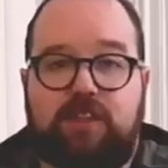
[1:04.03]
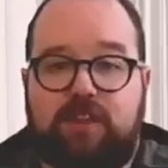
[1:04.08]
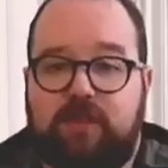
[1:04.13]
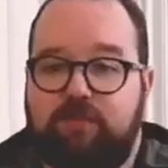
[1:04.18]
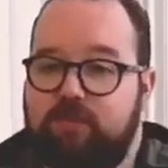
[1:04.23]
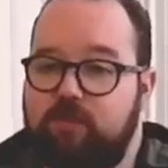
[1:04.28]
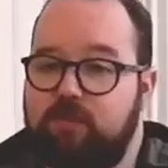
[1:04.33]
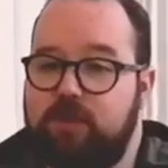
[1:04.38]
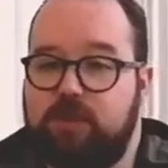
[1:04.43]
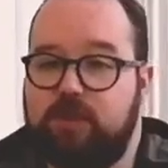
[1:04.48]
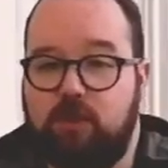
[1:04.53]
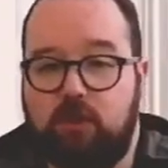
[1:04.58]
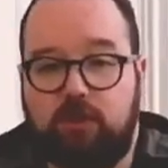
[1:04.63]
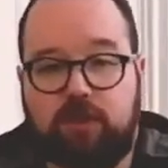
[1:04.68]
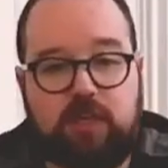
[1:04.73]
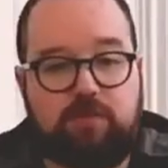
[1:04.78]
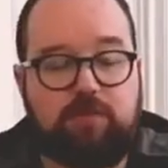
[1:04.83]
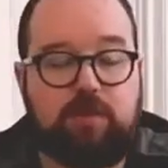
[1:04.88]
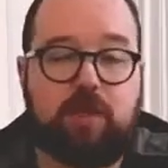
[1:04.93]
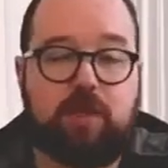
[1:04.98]
anything from a
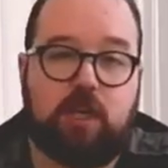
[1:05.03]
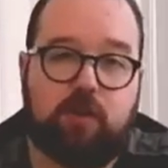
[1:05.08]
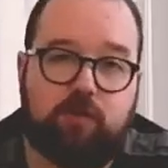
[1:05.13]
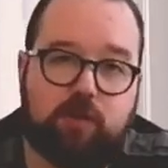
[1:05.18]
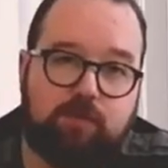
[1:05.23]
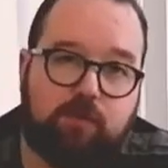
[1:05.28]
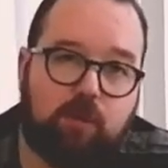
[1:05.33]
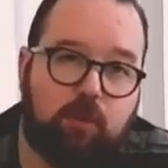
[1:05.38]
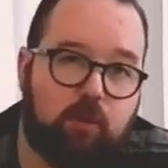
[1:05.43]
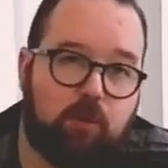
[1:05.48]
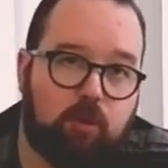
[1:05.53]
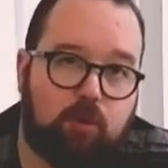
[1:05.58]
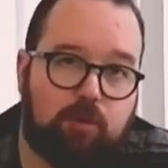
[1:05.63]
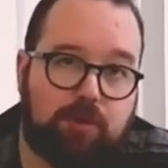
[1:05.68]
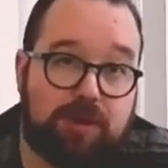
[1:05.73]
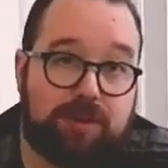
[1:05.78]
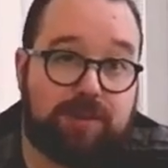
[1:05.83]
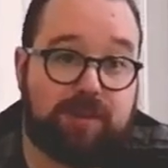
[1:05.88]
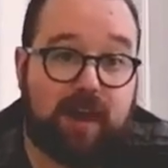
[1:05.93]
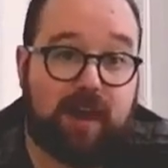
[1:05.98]
document, a
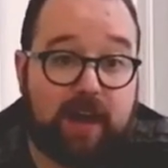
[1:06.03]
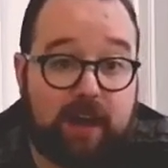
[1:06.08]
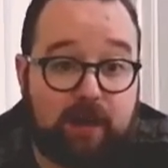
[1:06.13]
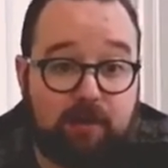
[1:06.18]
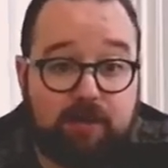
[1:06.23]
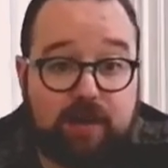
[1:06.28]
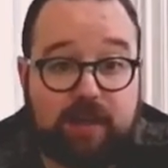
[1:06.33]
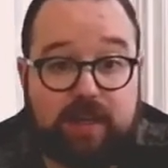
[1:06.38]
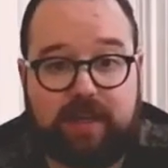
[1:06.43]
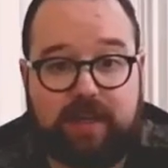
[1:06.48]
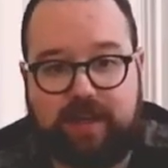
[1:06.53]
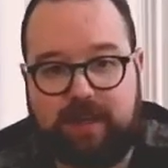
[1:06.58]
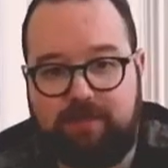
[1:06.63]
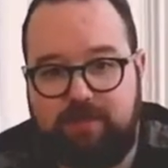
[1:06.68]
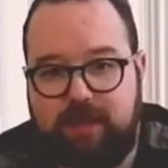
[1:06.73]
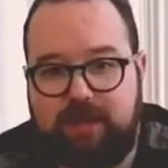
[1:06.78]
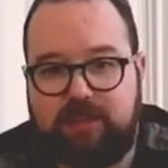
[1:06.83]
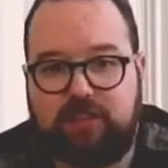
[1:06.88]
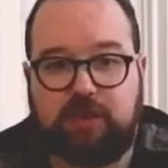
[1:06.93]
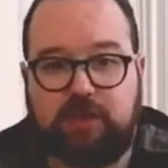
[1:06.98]
report, a diary, an
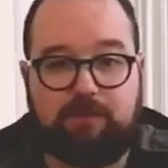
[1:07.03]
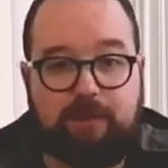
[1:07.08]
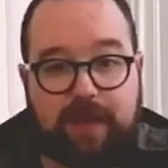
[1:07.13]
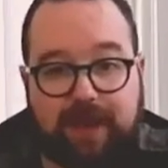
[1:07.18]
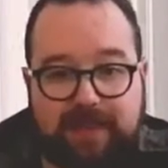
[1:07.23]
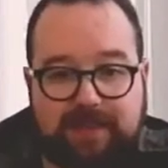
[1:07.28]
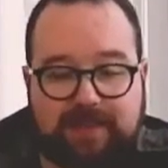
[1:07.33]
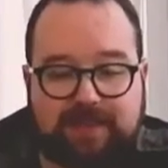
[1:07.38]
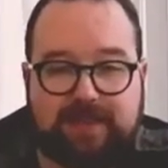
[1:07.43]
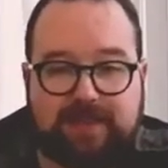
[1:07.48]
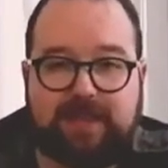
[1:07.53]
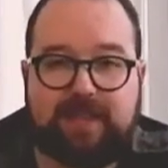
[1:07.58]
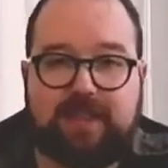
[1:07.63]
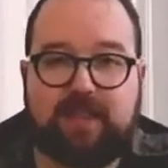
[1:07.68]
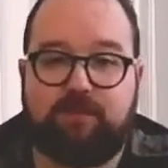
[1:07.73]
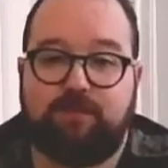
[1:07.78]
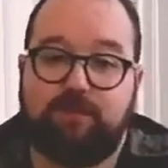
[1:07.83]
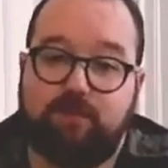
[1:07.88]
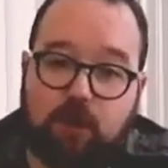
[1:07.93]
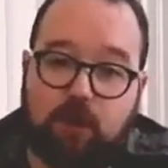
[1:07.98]
image, a
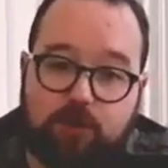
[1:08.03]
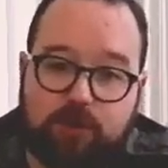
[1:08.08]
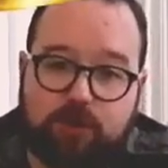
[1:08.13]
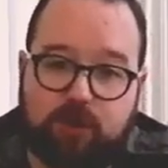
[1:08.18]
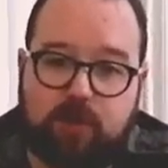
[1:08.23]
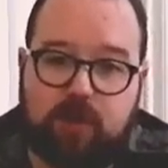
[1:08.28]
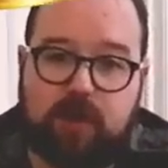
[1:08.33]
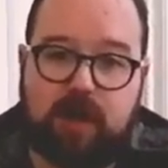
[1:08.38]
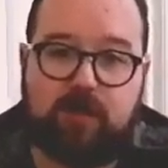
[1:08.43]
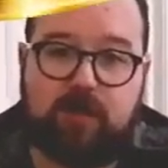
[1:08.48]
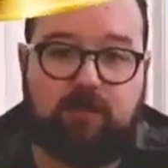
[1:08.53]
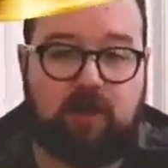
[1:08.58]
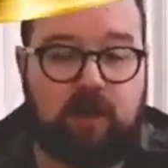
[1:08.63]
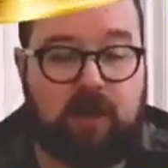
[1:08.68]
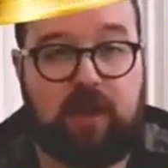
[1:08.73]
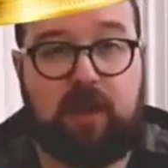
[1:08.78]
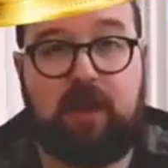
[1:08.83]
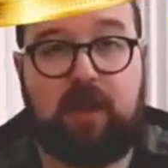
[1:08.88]
painting, a photograph,